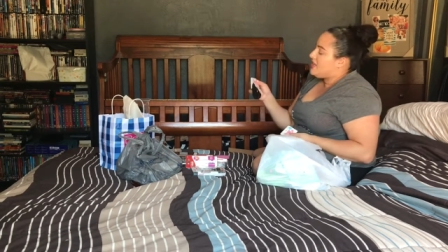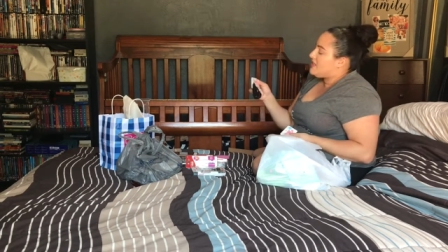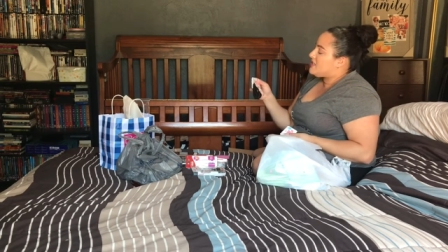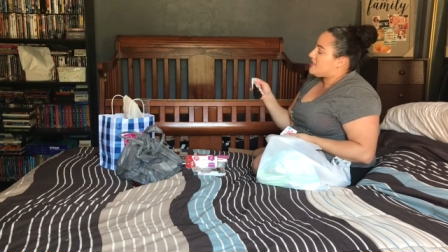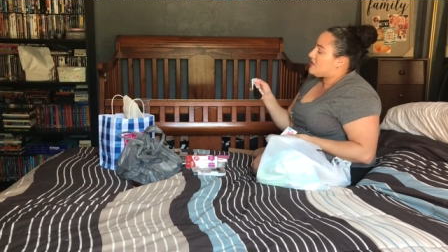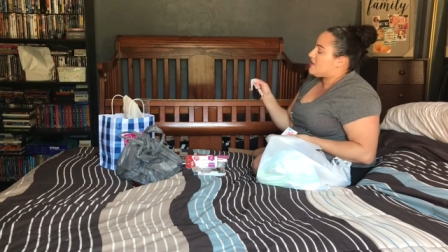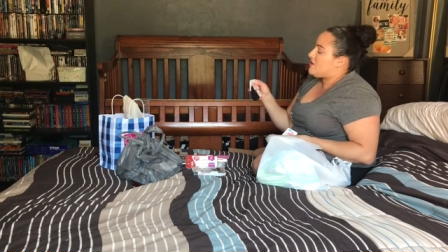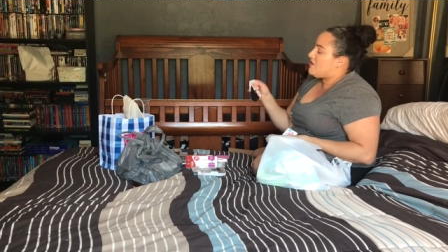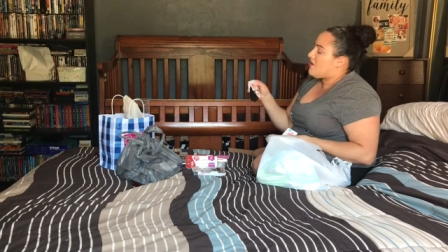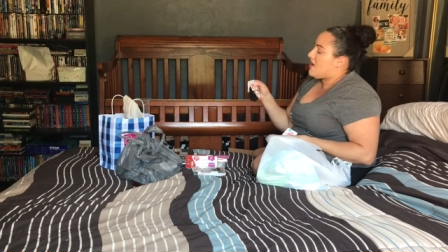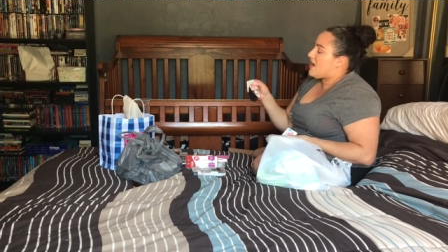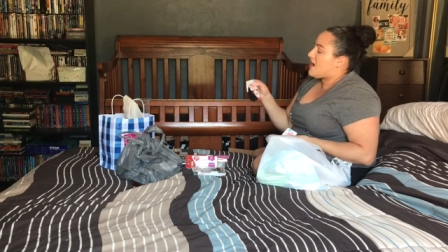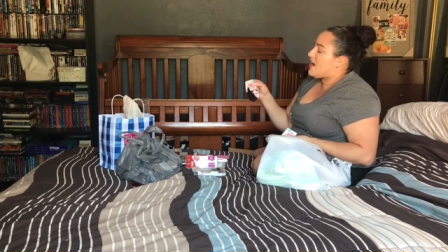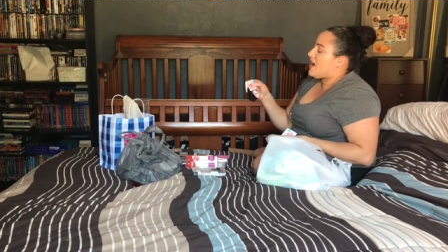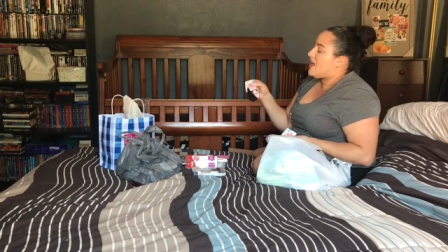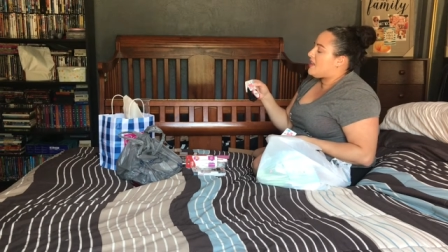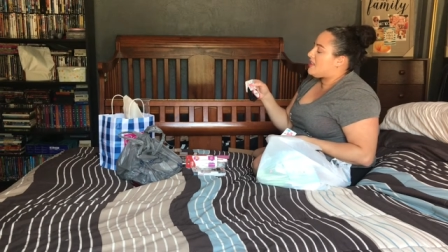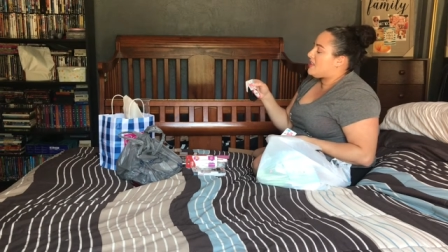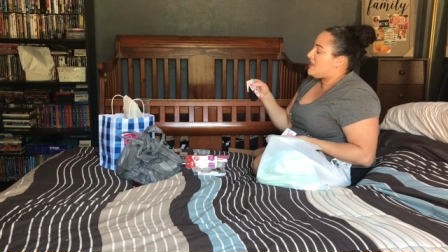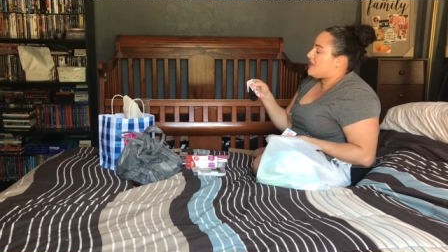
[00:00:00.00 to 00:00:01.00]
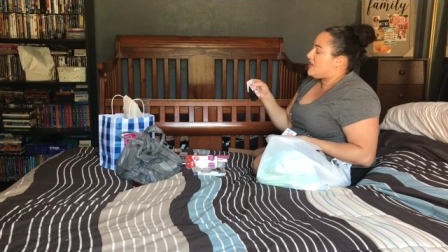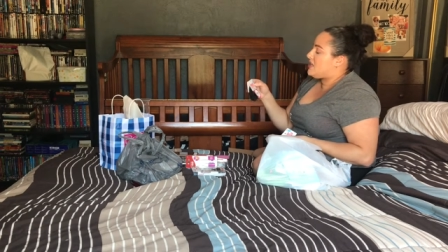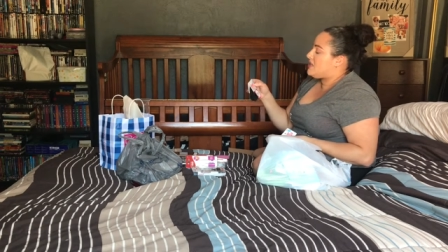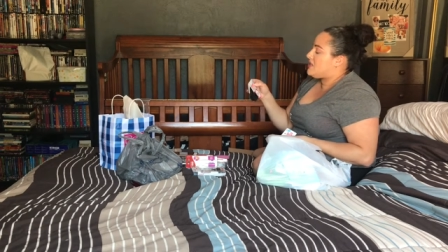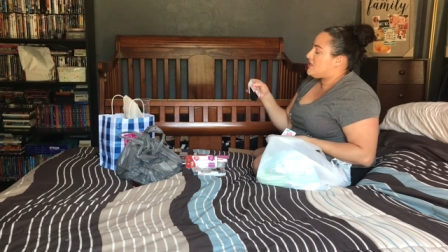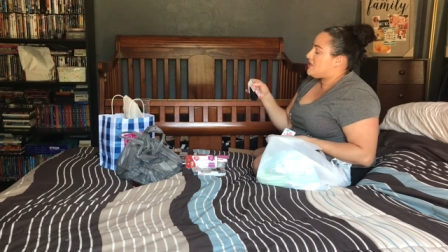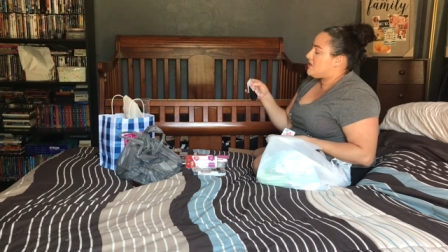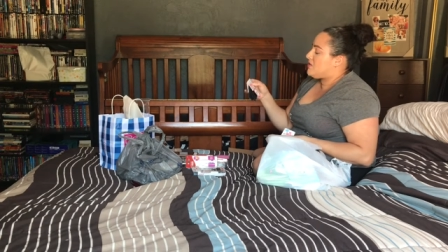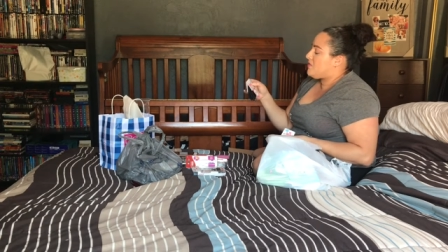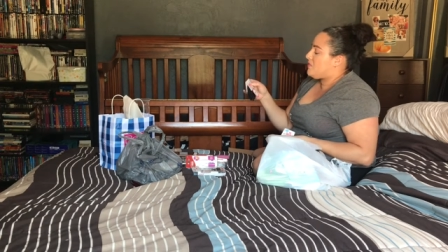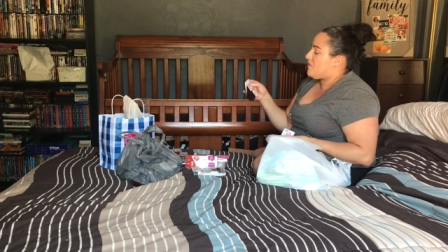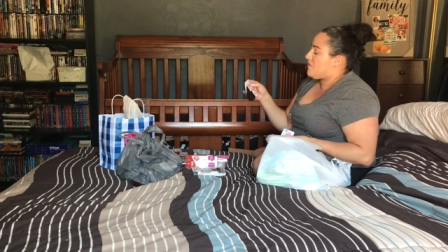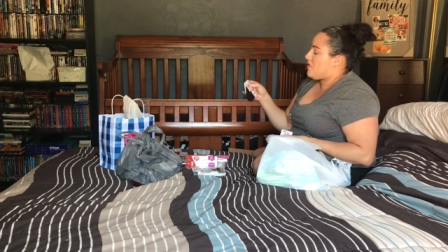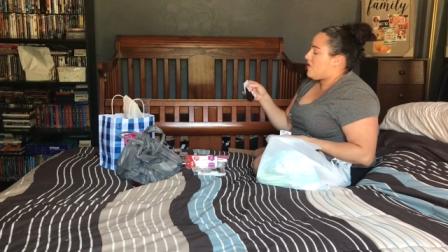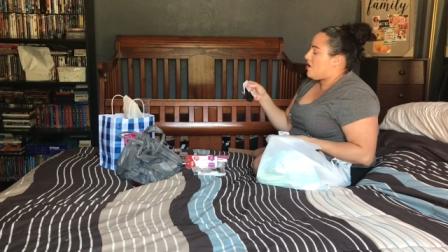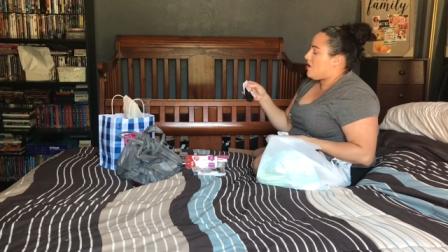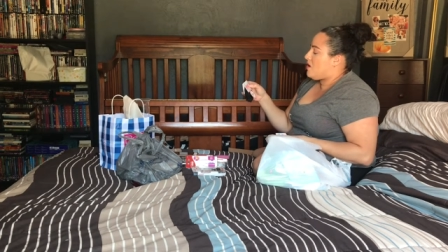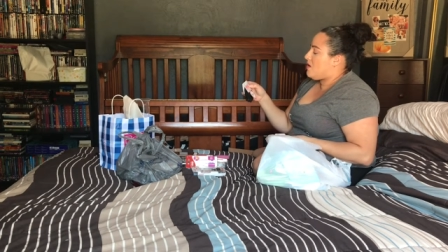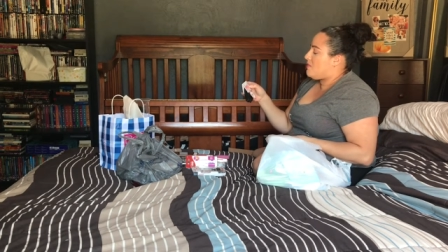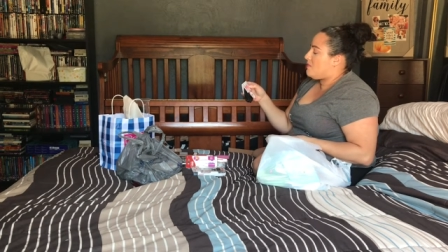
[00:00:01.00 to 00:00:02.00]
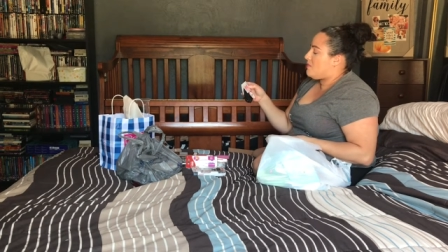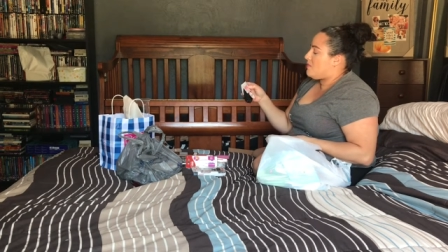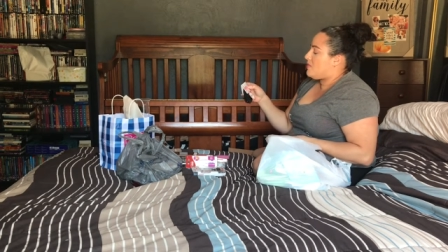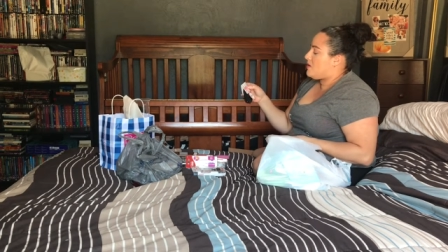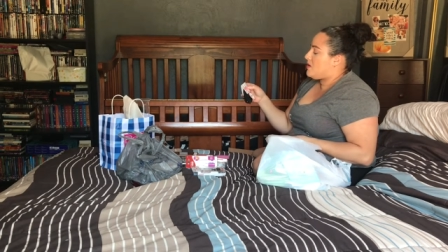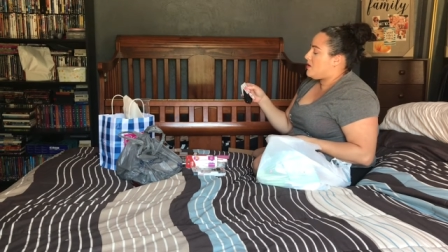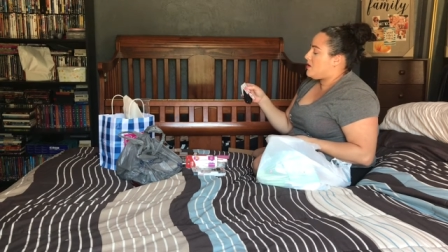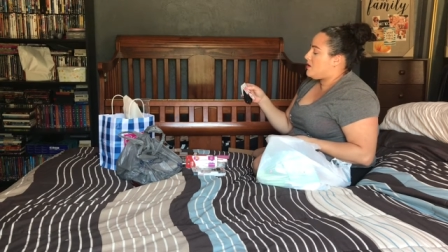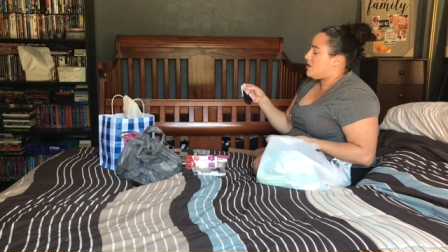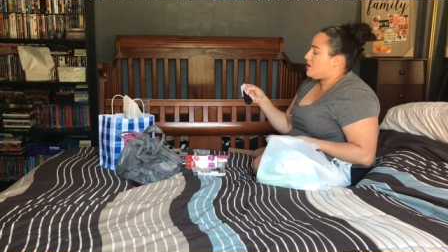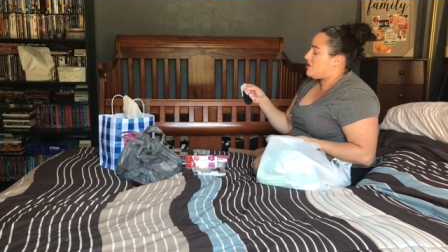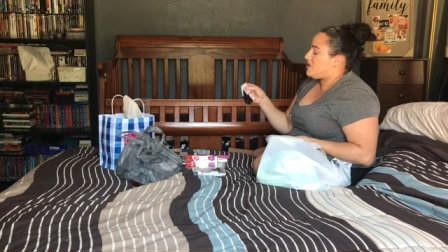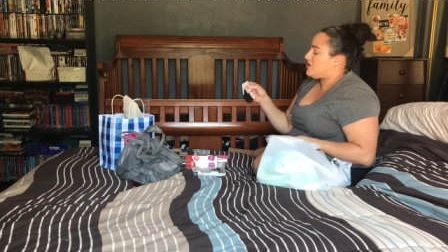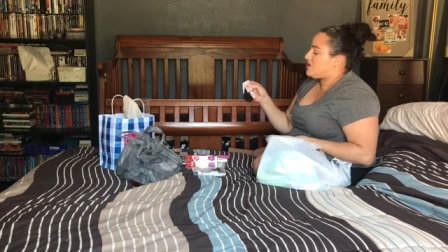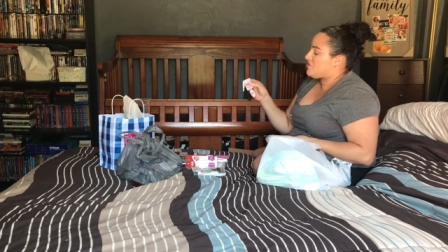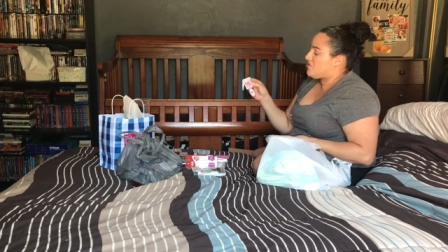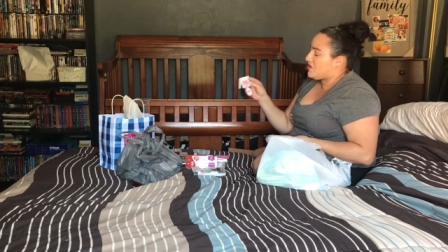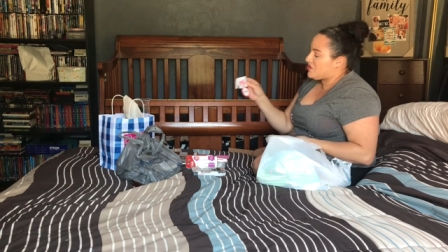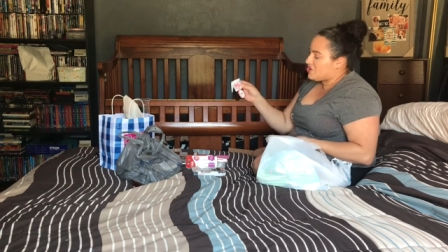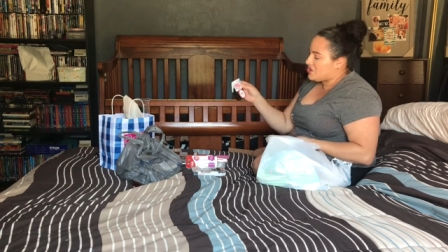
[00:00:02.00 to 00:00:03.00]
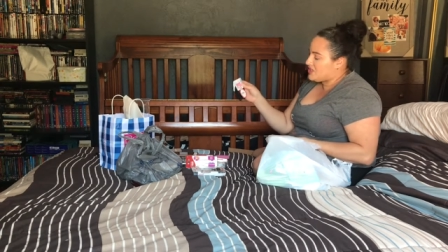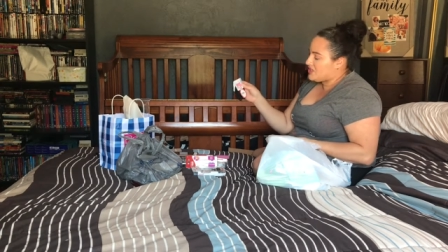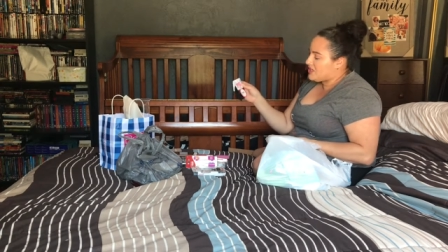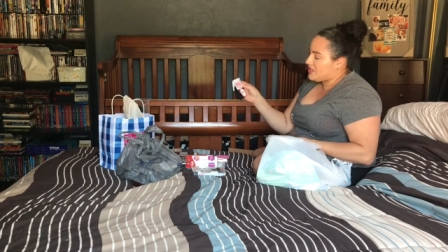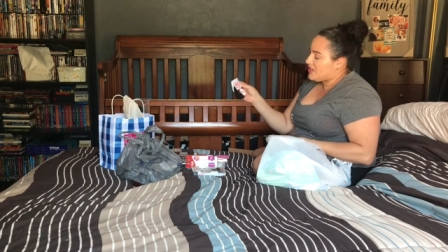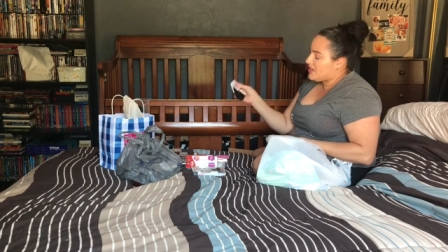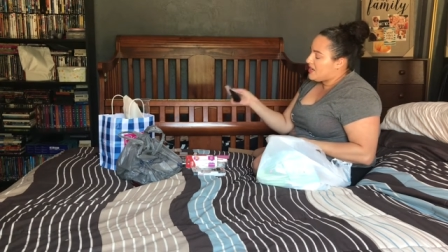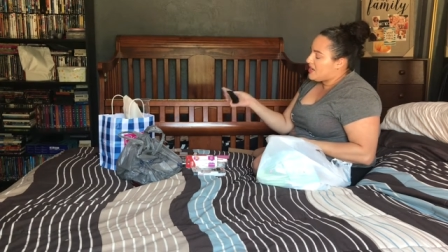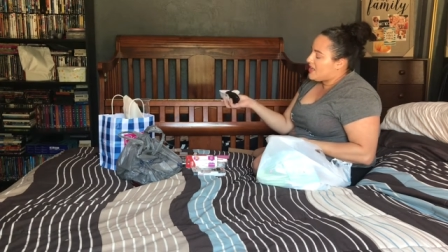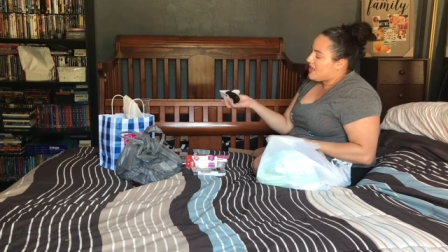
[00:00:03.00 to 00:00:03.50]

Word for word: So I got these from Scunci